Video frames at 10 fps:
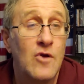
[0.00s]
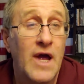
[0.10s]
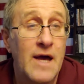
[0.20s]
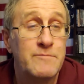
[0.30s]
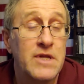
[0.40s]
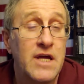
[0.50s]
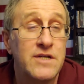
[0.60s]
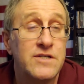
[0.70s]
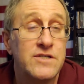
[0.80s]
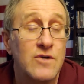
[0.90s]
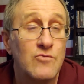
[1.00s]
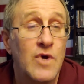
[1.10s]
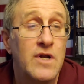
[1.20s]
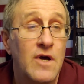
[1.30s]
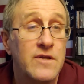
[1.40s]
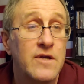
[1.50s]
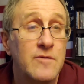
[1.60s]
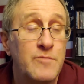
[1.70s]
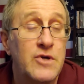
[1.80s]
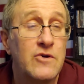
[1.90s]
applications that run on the
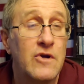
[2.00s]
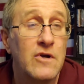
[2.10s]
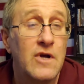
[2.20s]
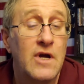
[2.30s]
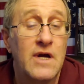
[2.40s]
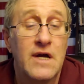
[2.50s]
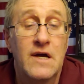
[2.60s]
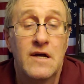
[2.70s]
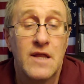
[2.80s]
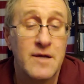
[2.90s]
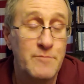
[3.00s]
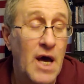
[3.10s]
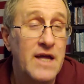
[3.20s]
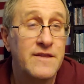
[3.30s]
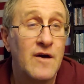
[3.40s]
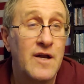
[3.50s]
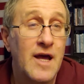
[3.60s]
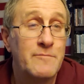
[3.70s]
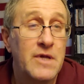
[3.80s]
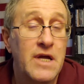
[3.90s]
computer, like Python
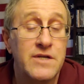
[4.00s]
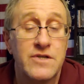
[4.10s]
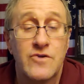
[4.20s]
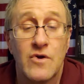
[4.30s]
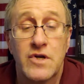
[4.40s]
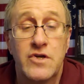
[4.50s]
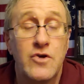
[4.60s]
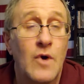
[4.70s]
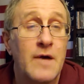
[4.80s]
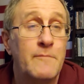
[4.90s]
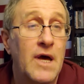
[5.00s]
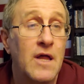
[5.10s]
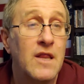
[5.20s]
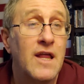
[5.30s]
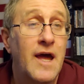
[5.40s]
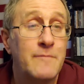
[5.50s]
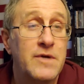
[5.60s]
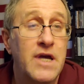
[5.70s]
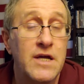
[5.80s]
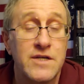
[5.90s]
applications or QML
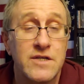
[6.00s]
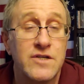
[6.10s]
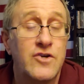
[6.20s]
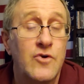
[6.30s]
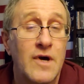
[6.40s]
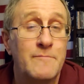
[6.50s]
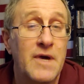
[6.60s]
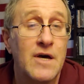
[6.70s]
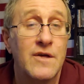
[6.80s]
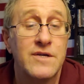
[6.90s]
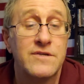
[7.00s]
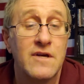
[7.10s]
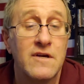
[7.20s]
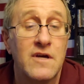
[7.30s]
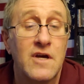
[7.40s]
applications. QML is a